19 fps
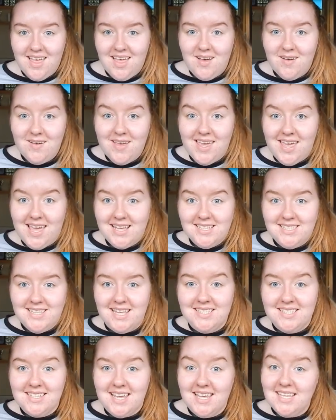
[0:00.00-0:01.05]
Okay guys,
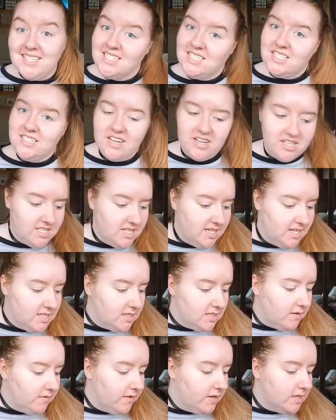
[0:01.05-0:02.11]
let's get started.
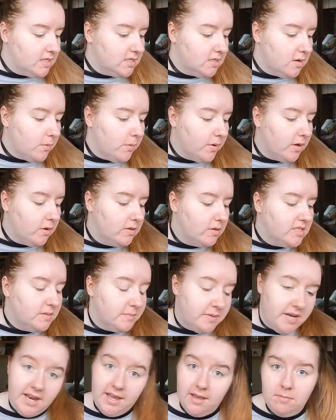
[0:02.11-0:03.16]
First we're going to
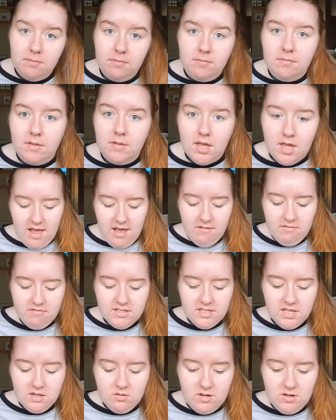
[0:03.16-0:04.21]
prime. Every
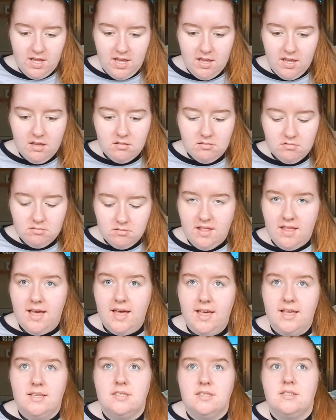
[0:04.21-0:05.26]
single day the
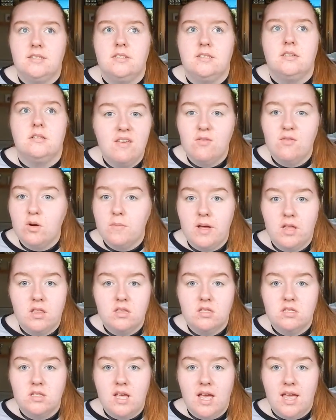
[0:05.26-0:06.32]
last 4
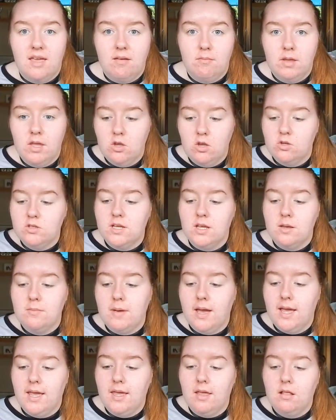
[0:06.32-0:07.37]
months I have been using
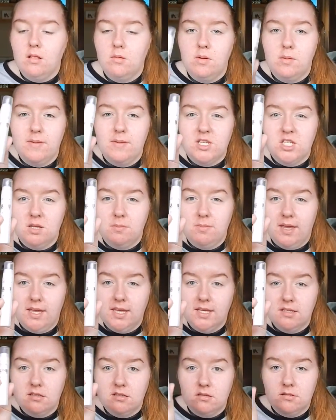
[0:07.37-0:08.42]
my Lumi Magique
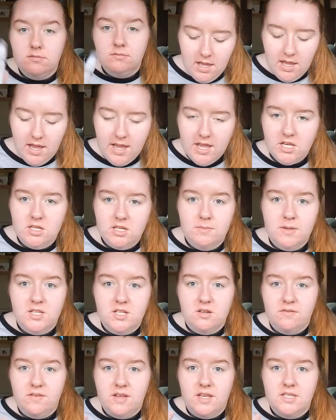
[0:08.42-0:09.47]
base. It just makes
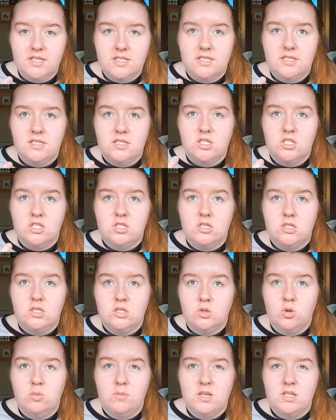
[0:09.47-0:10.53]
your face just
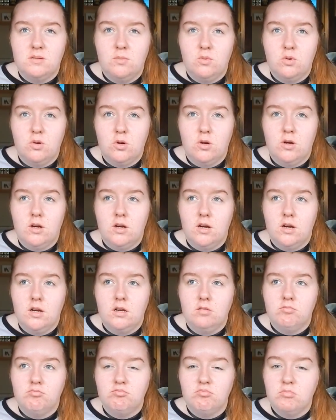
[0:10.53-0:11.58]
so much more
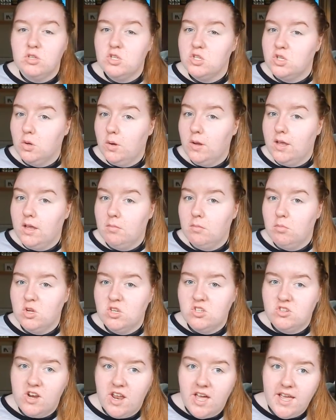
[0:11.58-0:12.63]
dewy,
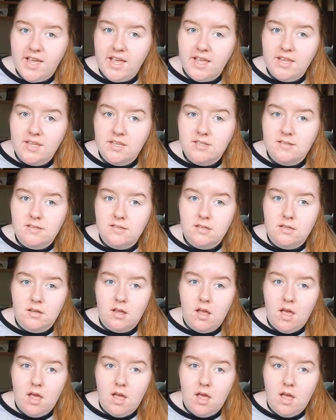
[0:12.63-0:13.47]
moisturised